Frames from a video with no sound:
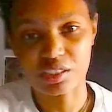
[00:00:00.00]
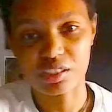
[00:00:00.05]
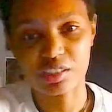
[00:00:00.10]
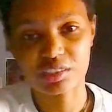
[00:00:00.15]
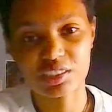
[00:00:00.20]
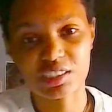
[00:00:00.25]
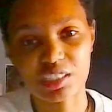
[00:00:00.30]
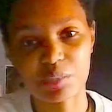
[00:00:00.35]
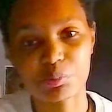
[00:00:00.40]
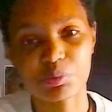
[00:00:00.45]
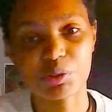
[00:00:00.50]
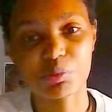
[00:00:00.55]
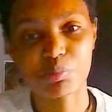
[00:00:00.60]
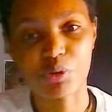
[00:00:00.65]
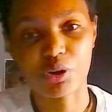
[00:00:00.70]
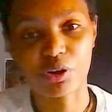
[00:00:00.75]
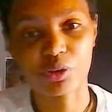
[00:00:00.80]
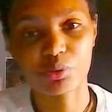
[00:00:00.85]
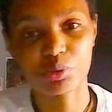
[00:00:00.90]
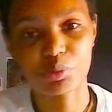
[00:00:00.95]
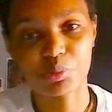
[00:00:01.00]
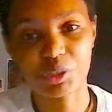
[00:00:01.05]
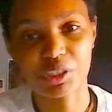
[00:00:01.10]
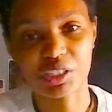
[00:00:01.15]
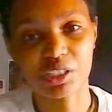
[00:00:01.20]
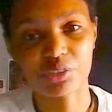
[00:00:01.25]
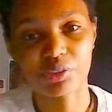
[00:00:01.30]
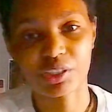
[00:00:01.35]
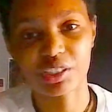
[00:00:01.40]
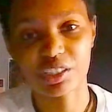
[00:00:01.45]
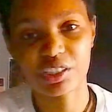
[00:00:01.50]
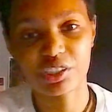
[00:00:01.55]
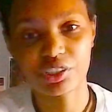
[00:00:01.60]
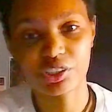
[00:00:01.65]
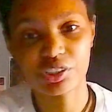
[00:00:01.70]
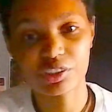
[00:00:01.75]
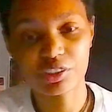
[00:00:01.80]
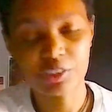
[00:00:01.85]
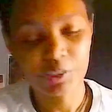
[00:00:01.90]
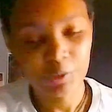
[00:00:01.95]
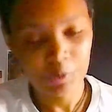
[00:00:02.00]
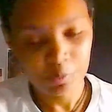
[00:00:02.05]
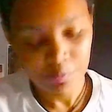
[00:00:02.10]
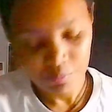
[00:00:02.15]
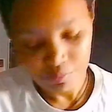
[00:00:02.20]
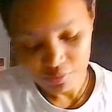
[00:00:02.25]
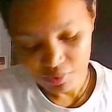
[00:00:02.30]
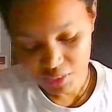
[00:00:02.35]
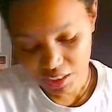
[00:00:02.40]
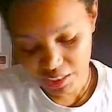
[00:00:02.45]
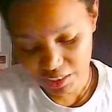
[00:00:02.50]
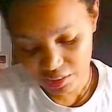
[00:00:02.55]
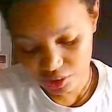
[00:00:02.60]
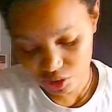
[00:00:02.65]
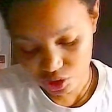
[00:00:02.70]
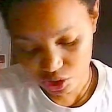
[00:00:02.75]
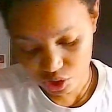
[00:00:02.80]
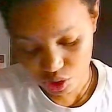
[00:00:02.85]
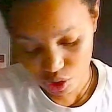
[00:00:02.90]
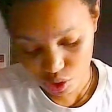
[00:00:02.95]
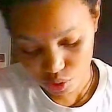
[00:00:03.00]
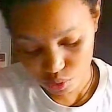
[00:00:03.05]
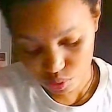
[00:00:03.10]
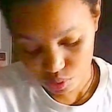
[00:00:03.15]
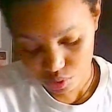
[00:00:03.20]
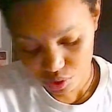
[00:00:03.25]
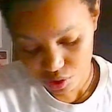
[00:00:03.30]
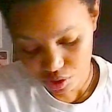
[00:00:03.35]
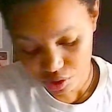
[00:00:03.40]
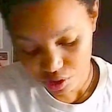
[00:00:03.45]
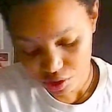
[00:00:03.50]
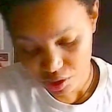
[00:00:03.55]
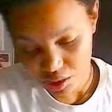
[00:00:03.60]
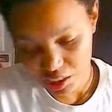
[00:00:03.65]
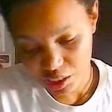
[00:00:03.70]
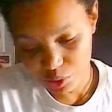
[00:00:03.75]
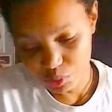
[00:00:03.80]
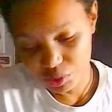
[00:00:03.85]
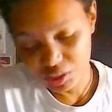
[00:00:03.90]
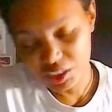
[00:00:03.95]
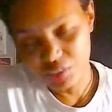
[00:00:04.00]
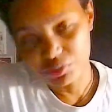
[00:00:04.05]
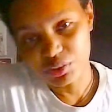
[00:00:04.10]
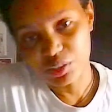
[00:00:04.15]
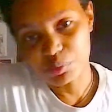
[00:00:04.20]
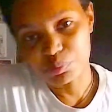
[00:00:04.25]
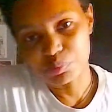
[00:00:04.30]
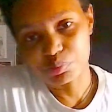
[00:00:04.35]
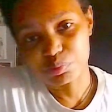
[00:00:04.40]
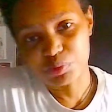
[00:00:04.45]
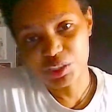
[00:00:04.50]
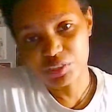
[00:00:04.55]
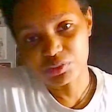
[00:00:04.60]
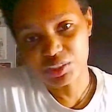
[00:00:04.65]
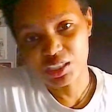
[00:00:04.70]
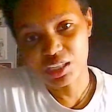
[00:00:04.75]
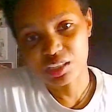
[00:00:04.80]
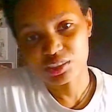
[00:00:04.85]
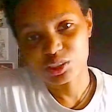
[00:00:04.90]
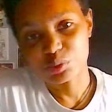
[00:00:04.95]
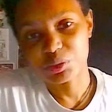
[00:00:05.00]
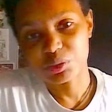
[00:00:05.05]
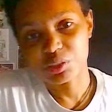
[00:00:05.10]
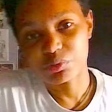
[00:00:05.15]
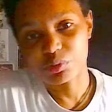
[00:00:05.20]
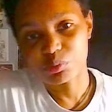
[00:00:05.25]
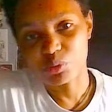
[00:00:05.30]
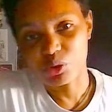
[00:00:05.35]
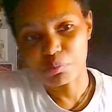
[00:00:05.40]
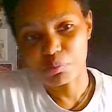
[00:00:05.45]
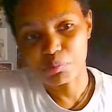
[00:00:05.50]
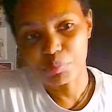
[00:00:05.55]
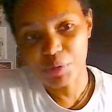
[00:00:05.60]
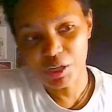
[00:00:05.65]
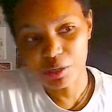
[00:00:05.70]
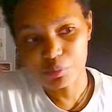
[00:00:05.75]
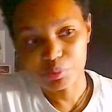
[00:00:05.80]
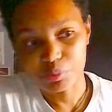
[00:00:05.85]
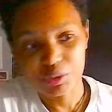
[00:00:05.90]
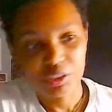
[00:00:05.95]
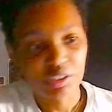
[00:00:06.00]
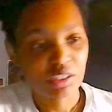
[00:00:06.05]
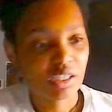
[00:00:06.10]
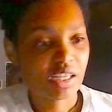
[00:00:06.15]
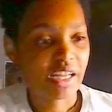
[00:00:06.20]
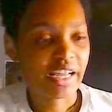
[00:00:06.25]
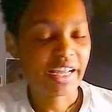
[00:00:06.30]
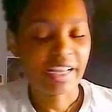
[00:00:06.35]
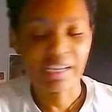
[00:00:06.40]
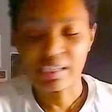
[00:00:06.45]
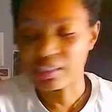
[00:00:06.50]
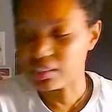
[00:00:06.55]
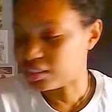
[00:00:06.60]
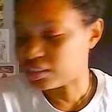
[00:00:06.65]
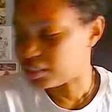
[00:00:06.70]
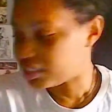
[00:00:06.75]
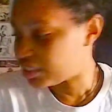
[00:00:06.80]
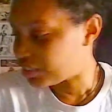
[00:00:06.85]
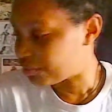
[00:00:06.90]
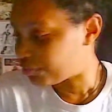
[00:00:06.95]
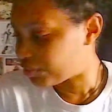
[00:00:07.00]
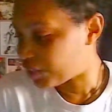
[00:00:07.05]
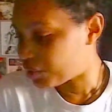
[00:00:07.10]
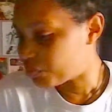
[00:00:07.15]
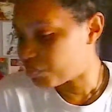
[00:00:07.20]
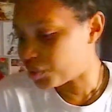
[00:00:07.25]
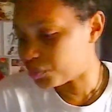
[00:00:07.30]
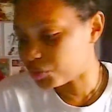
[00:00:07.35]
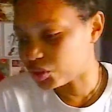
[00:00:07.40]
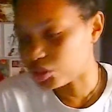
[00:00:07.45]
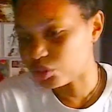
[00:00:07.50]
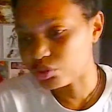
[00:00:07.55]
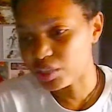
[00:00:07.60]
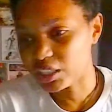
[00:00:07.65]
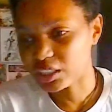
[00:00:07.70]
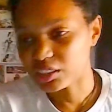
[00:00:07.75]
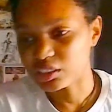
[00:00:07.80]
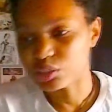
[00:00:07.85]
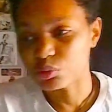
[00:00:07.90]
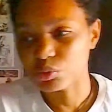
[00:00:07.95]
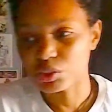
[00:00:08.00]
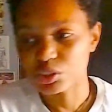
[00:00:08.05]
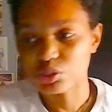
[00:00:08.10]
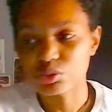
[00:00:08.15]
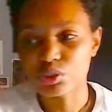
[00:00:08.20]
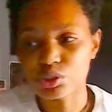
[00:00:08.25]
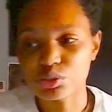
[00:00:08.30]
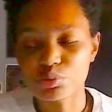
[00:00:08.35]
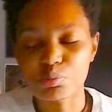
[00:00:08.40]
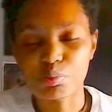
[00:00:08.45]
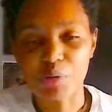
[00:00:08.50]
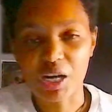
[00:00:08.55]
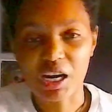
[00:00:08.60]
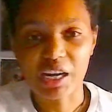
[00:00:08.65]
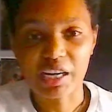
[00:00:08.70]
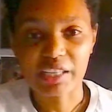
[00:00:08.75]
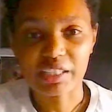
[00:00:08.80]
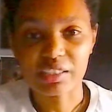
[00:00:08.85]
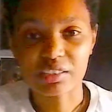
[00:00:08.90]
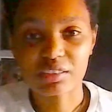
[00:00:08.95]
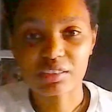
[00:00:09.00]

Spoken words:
separate part would be like right here, and so it would give the console a bit of a more bump. And if I remember correctly, when you do buy